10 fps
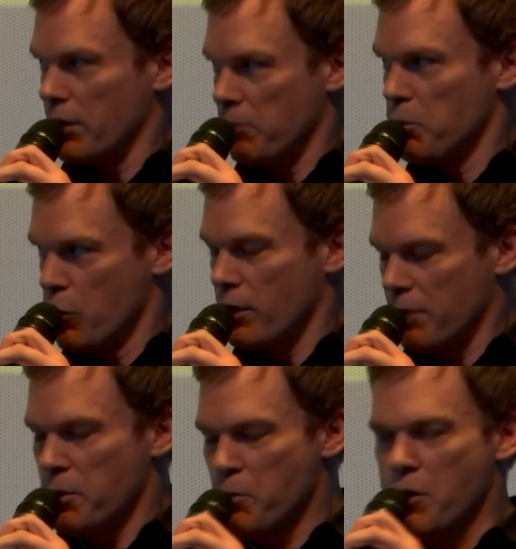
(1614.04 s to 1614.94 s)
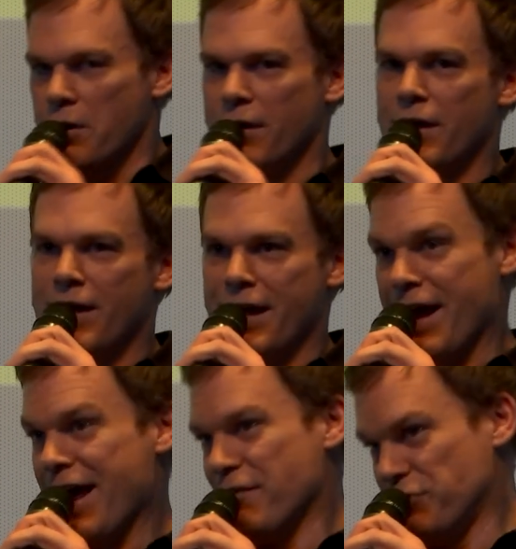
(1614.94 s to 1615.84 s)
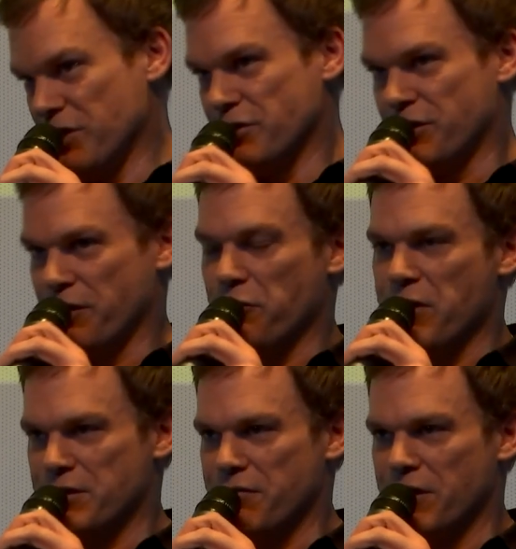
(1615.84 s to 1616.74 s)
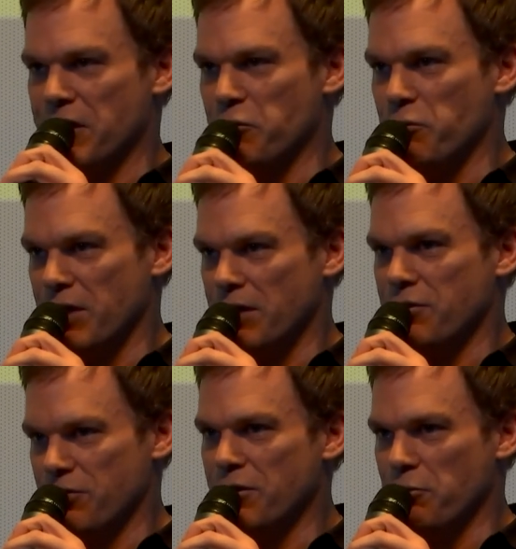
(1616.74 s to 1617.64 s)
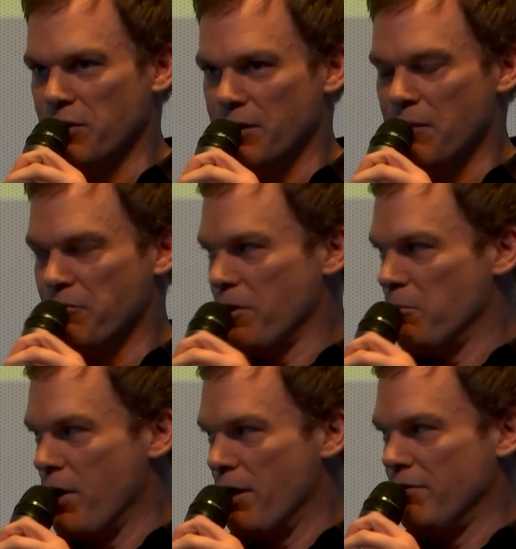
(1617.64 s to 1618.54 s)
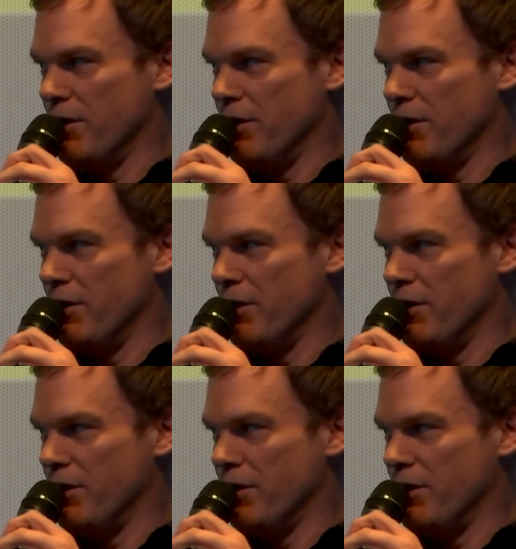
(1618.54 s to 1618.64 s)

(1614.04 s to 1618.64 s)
give me more, give me more. And I have since seen the rest of it, and it really is. Really, I'm very proud of it.